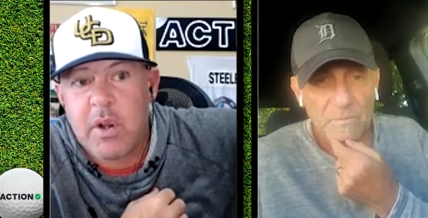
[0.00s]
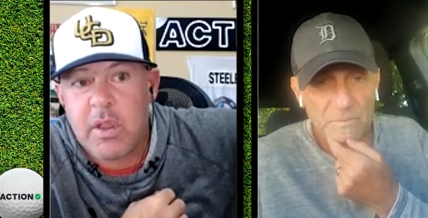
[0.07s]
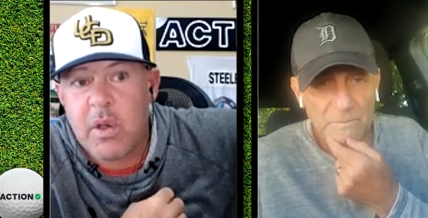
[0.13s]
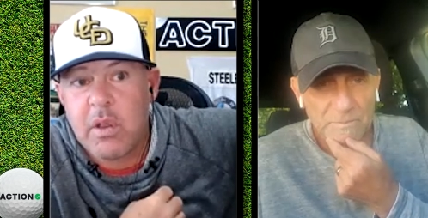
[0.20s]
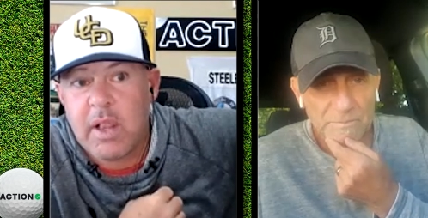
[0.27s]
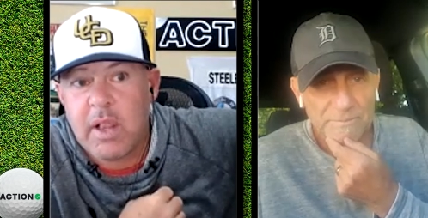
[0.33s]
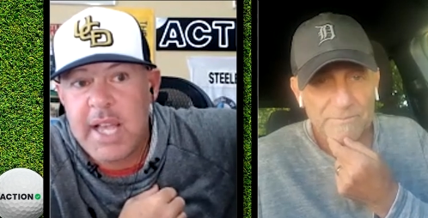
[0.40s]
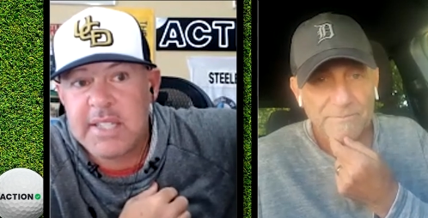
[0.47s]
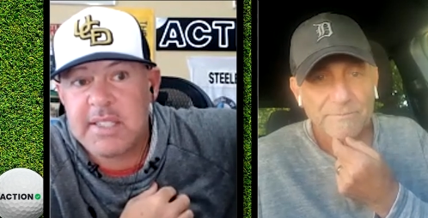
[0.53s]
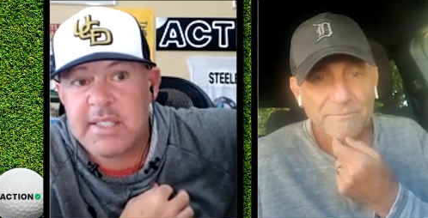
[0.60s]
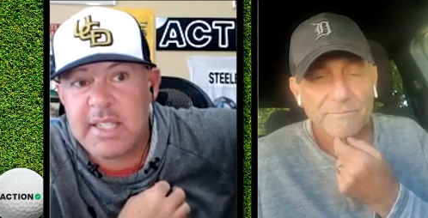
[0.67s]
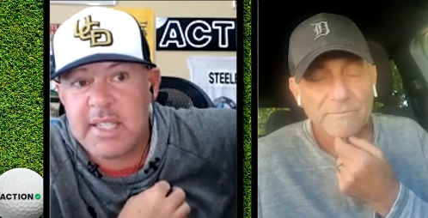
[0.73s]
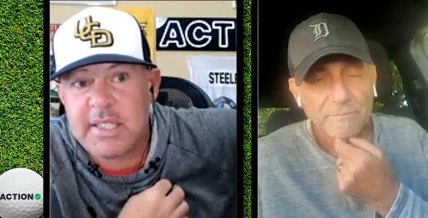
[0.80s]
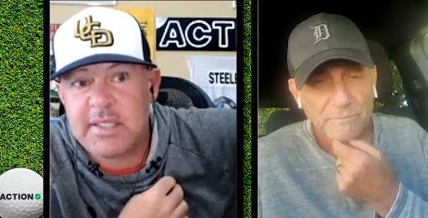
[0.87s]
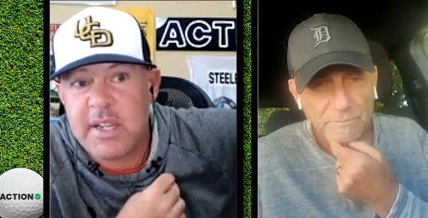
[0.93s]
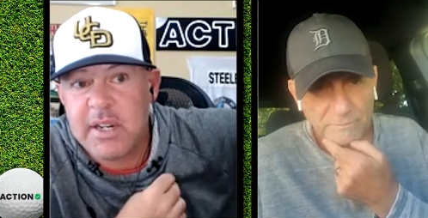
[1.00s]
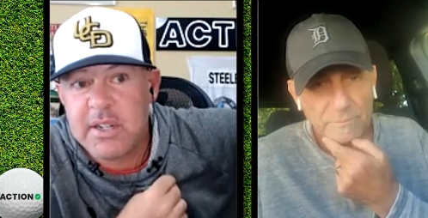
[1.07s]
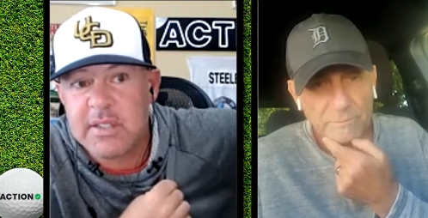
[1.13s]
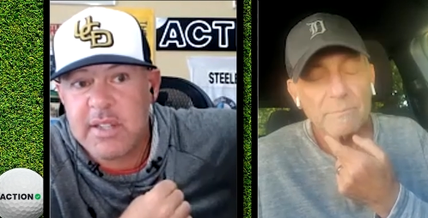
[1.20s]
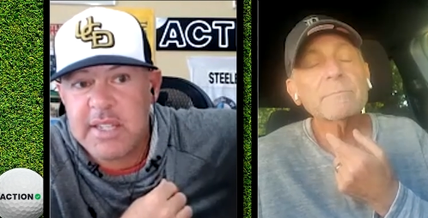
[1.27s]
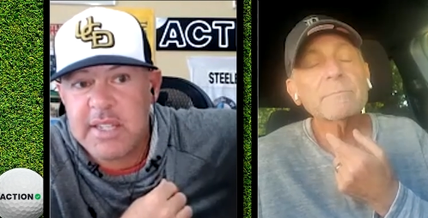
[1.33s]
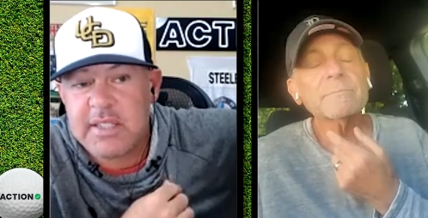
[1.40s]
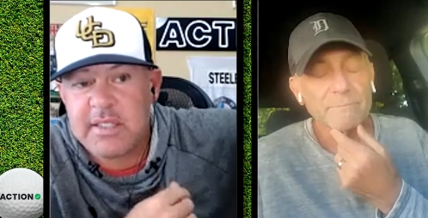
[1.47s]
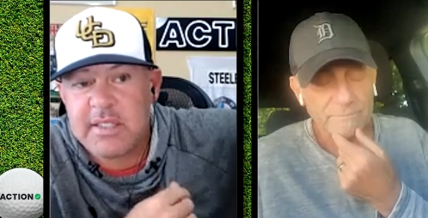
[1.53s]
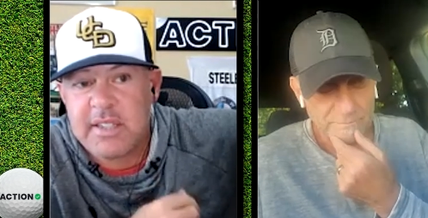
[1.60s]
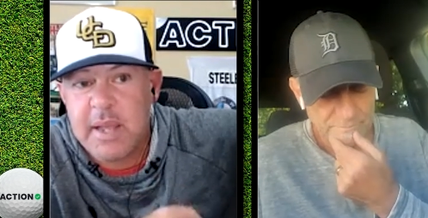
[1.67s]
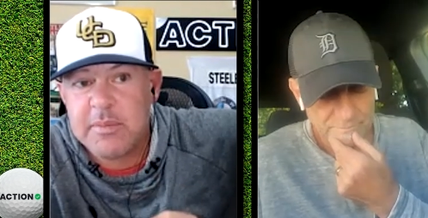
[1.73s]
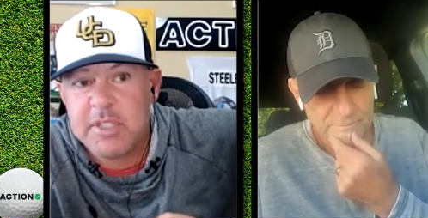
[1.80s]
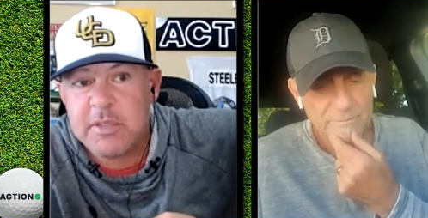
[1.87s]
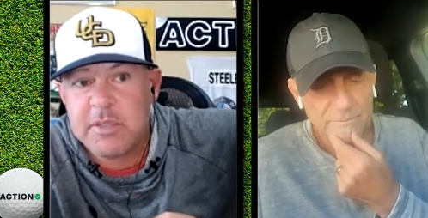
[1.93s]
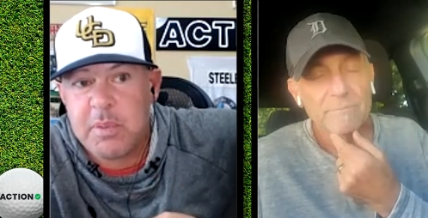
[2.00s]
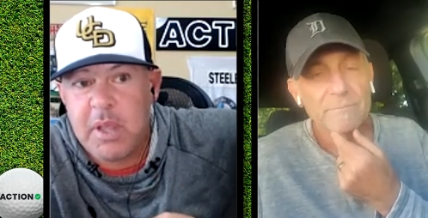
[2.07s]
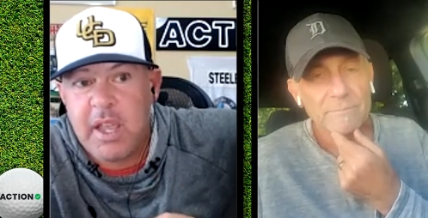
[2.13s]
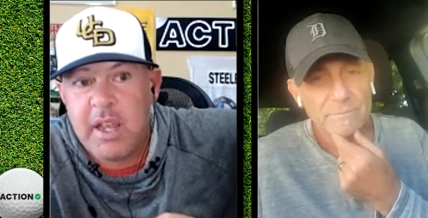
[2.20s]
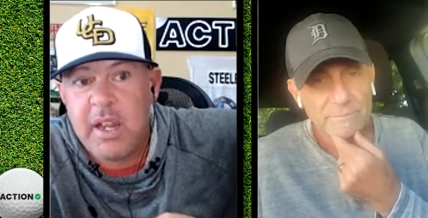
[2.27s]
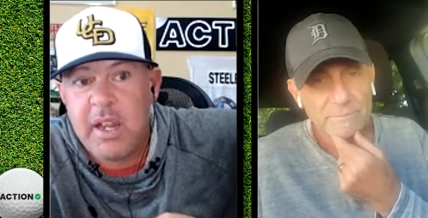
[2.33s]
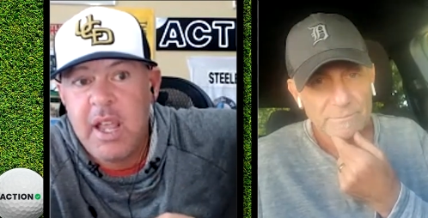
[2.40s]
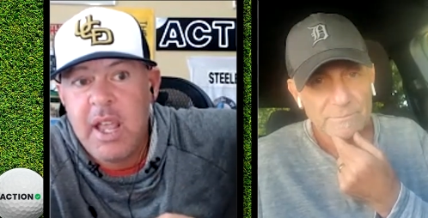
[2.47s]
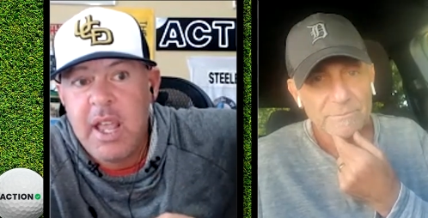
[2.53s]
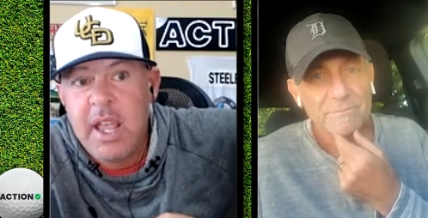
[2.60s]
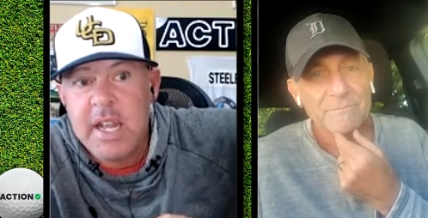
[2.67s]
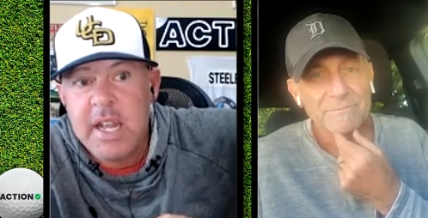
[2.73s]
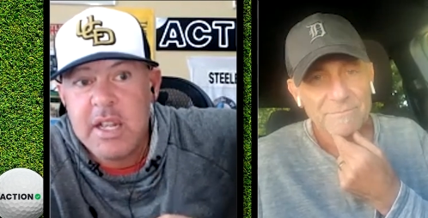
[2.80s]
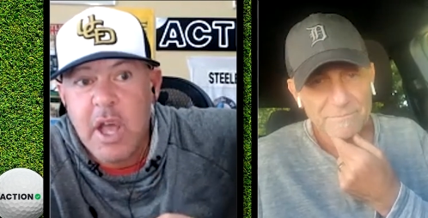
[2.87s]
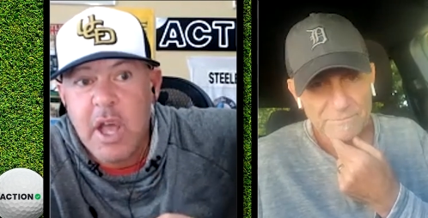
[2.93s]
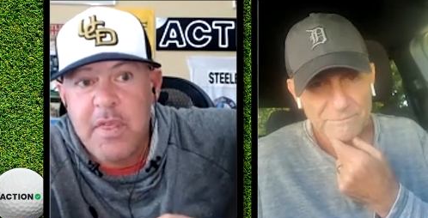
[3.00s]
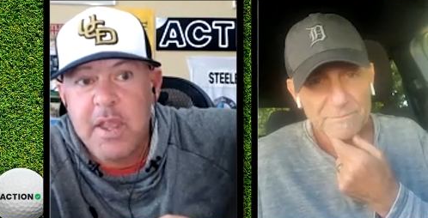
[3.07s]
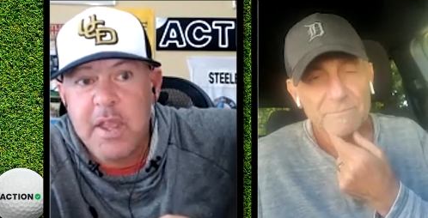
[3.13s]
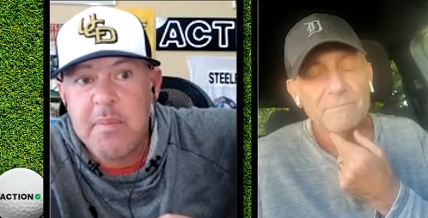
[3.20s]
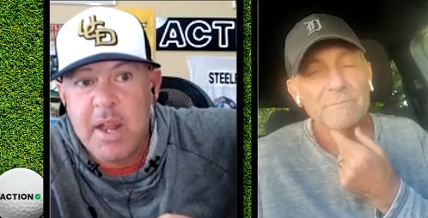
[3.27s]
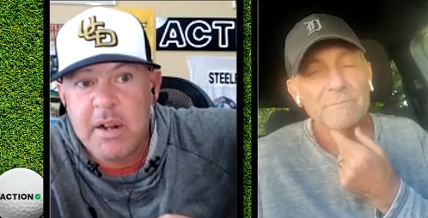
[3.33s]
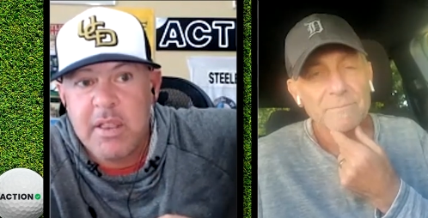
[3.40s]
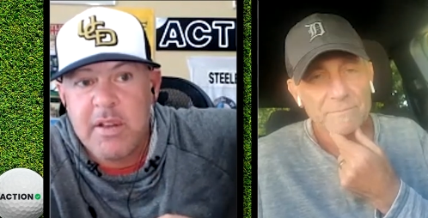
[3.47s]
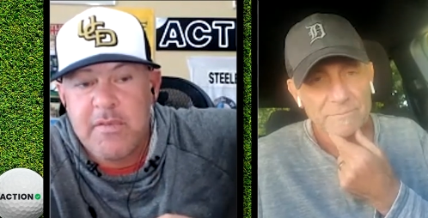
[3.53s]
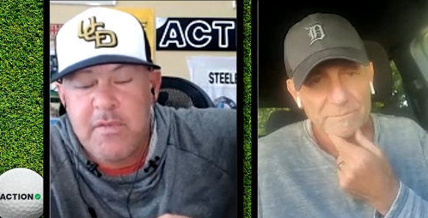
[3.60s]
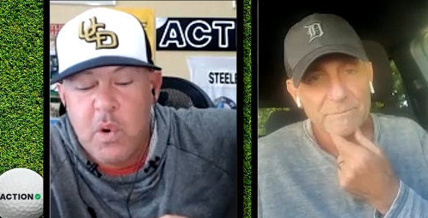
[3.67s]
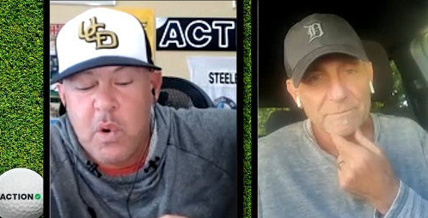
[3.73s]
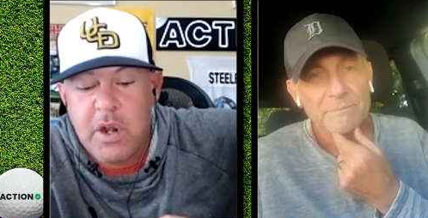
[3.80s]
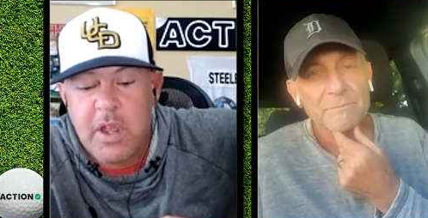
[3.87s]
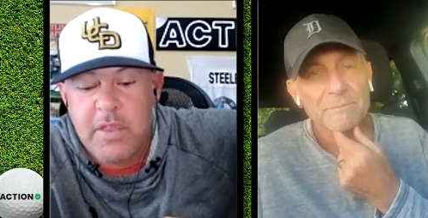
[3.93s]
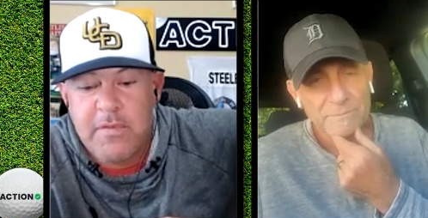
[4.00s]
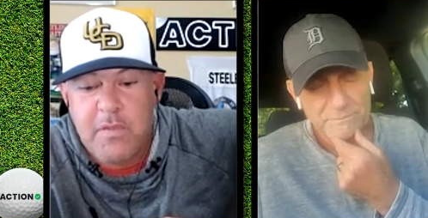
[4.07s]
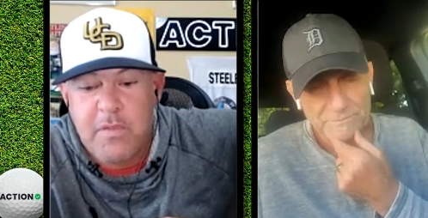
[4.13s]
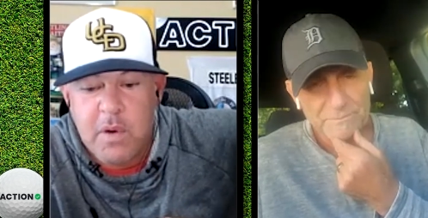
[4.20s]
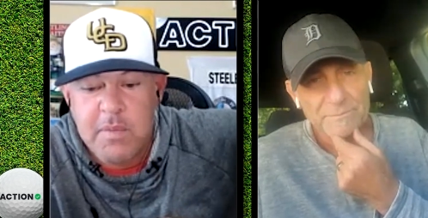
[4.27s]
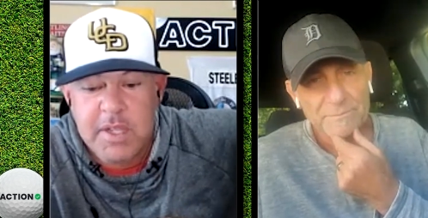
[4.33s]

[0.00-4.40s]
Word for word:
Speaker 1: although the last six years, last six times he's played, nothing better than 40th four